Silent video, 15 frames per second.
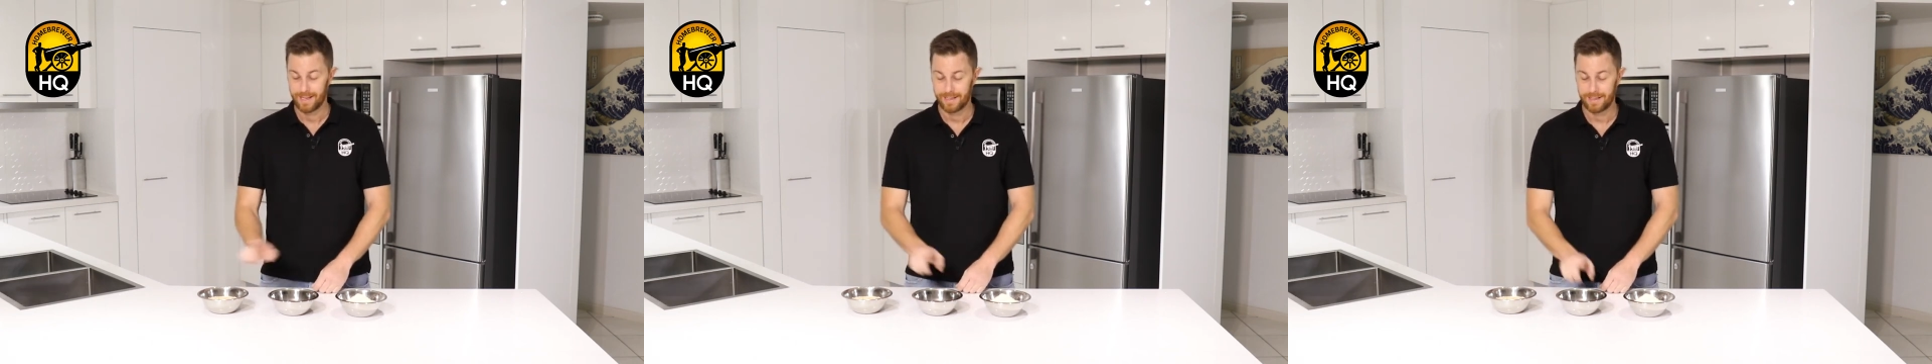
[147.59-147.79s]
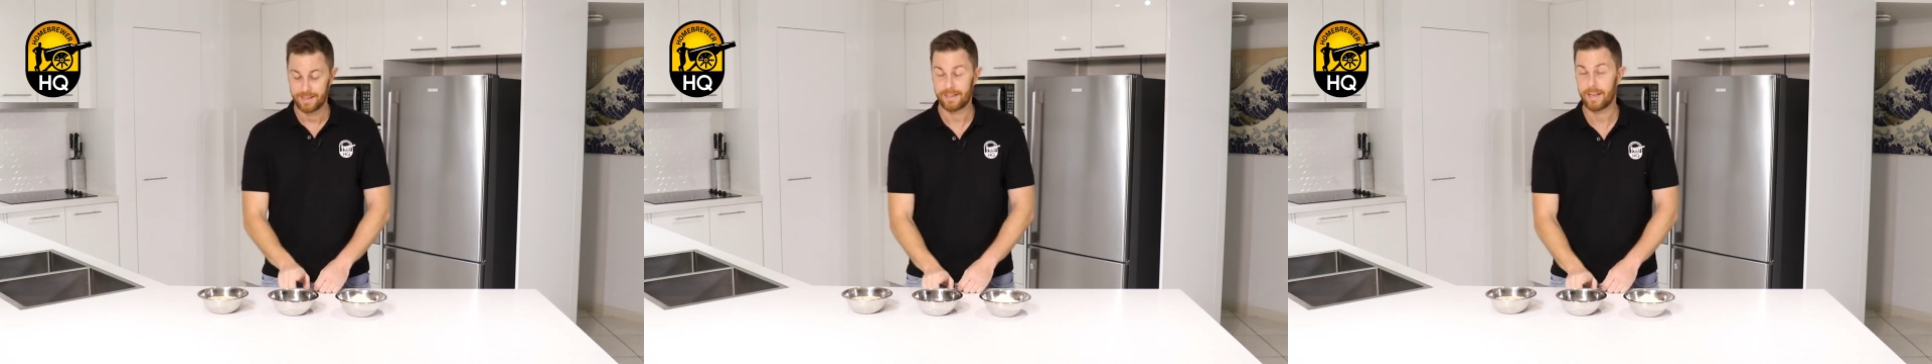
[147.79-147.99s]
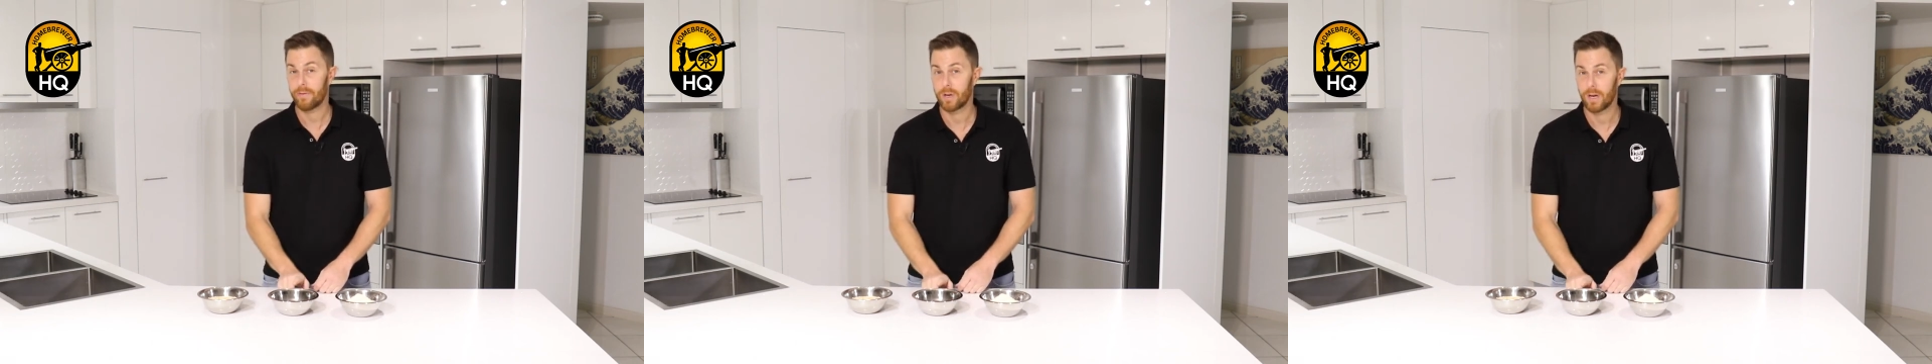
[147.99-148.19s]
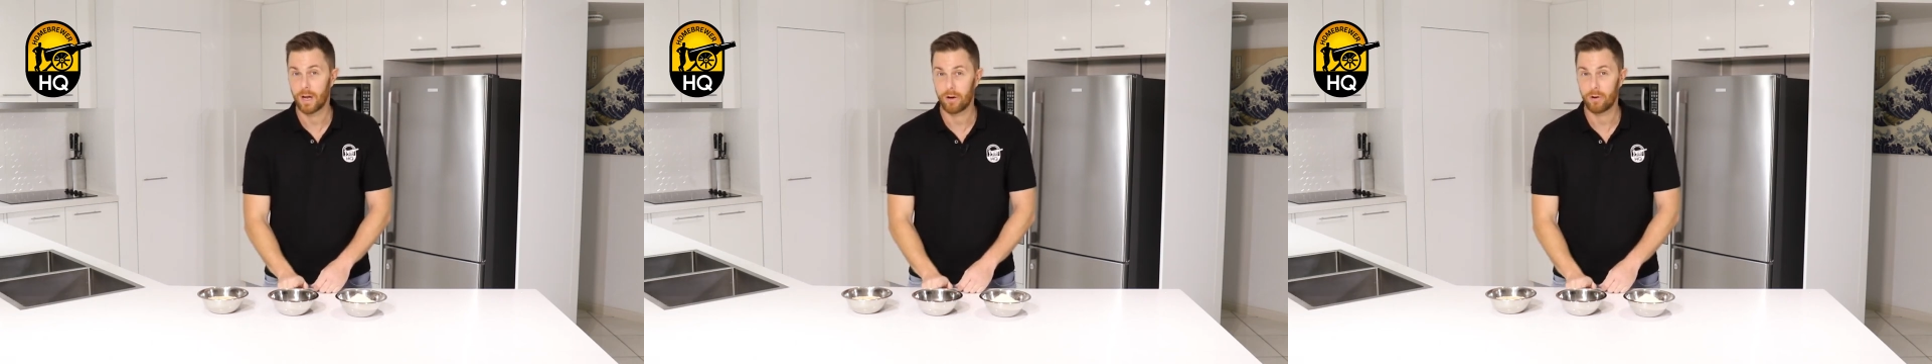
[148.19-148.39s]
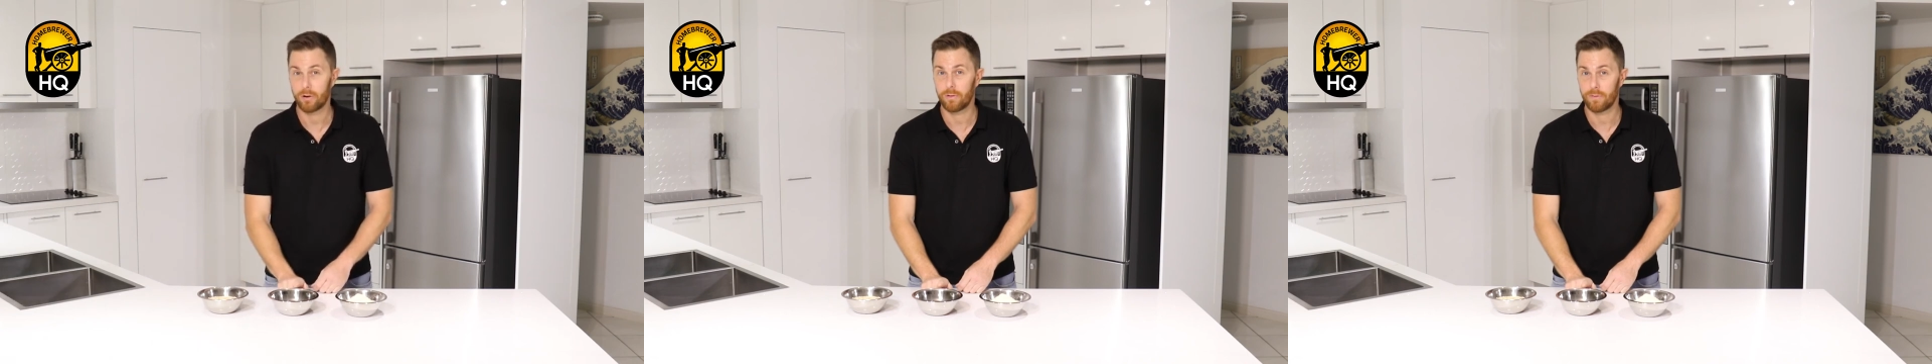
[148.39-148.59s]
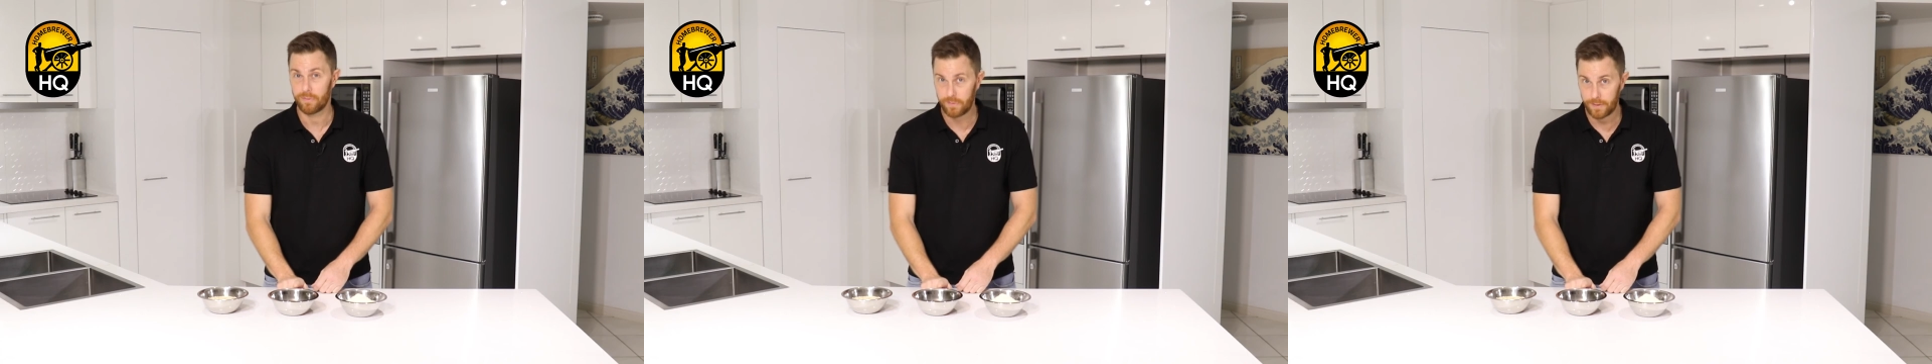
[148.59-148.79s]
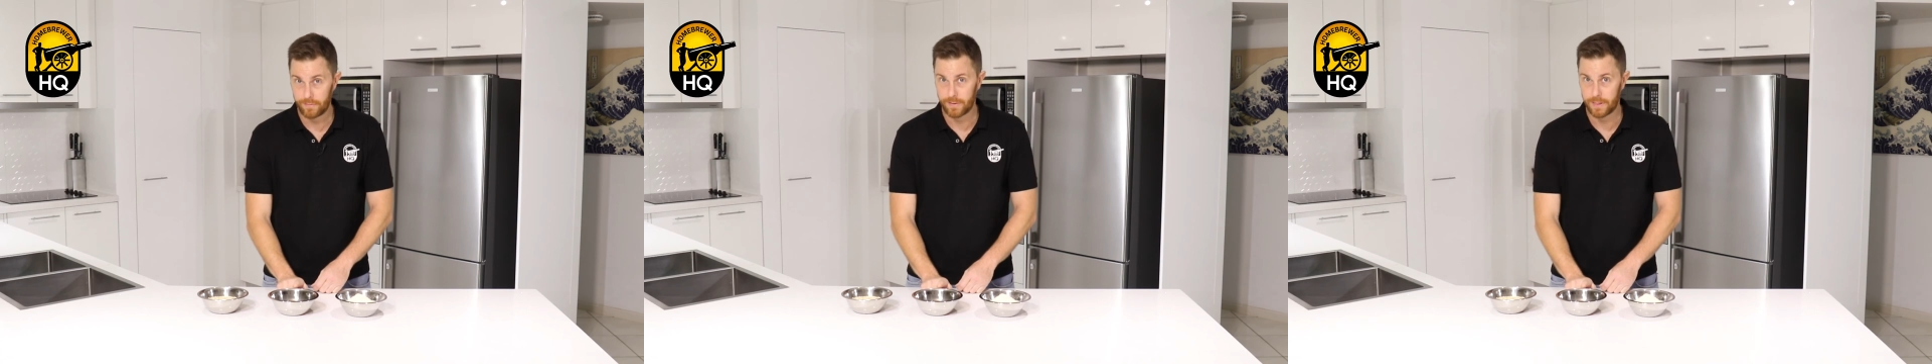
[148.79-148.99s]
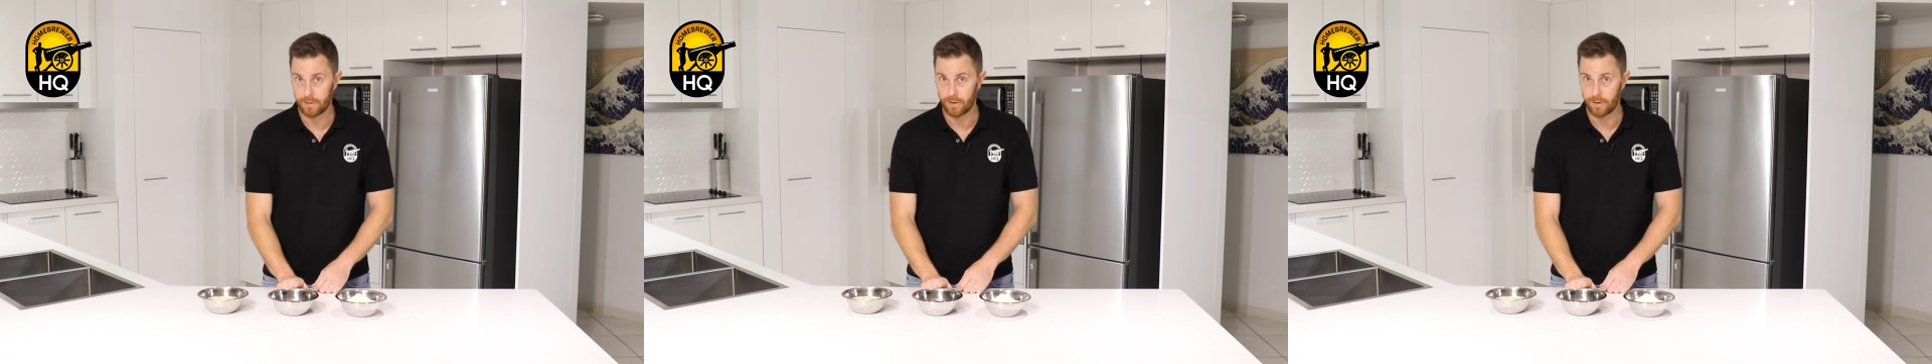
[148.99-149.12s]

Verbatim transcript: 750